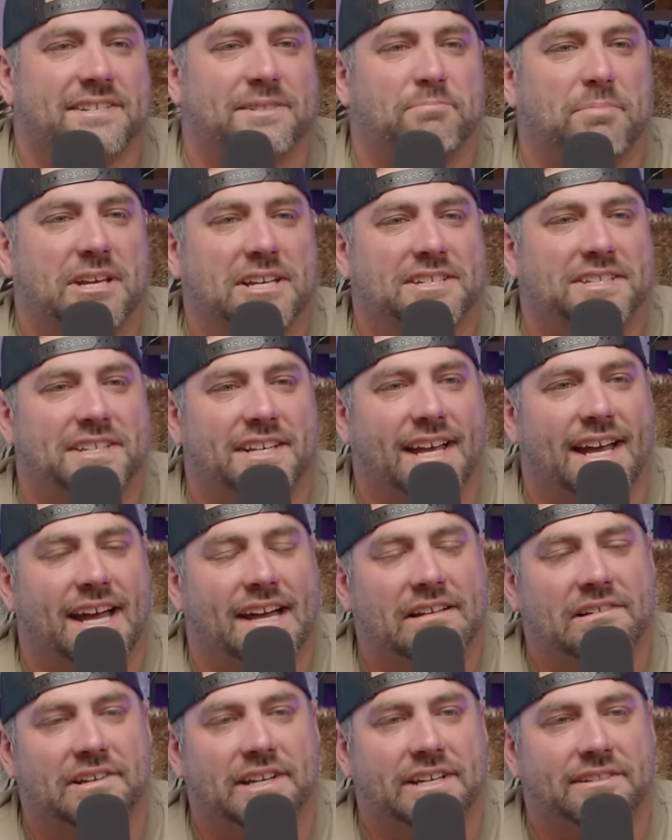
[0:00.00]
is
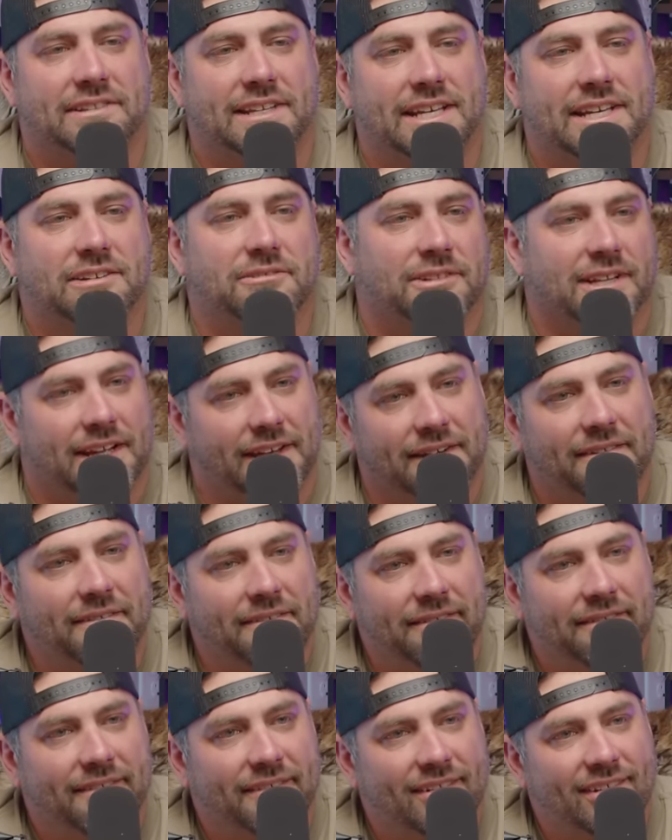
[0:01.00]
bestiality legal in?
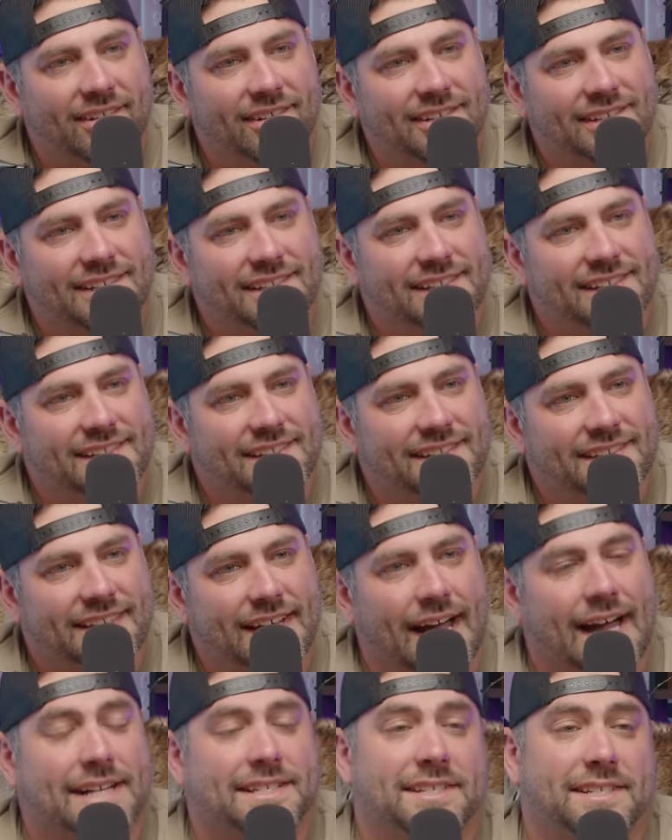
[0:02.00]
Oh,
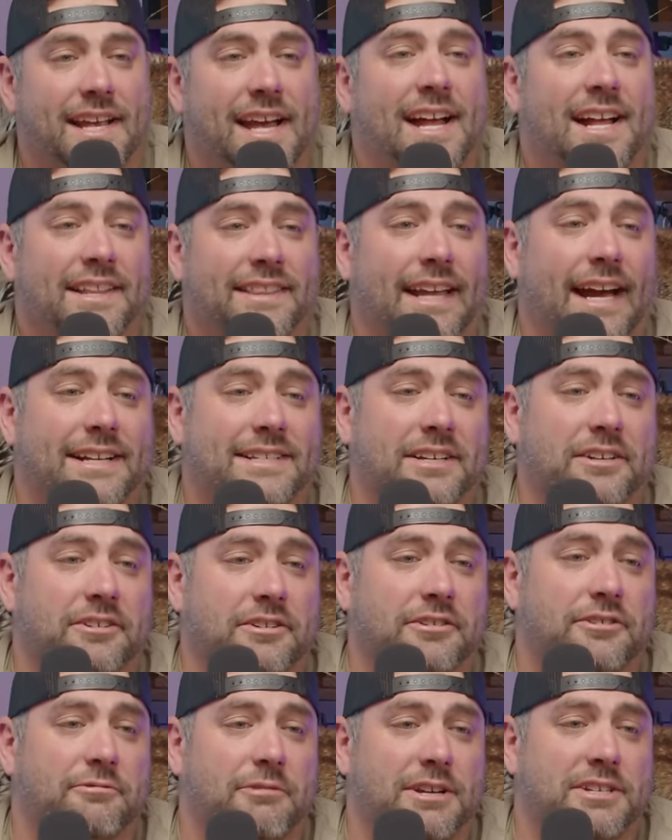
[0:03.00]
that's a
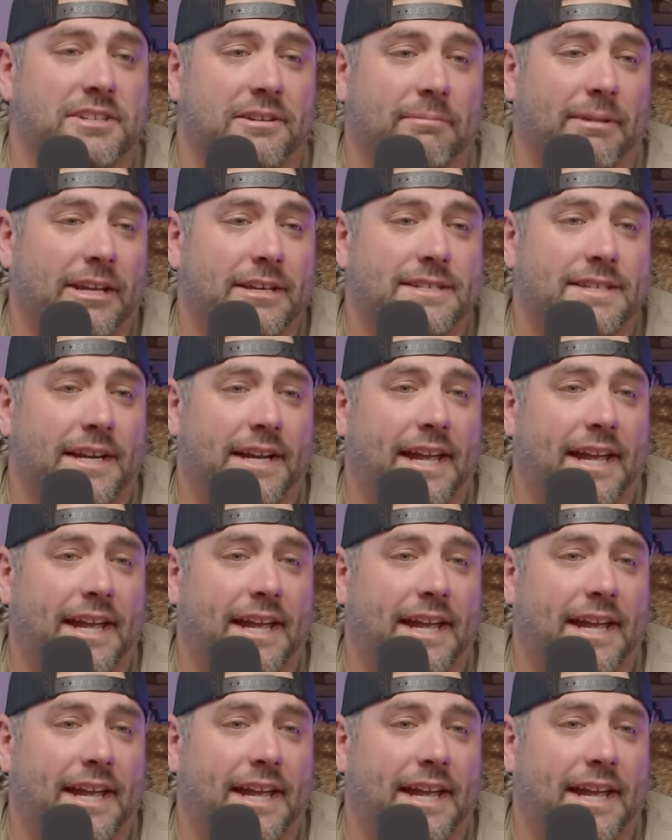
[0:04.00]
good question because,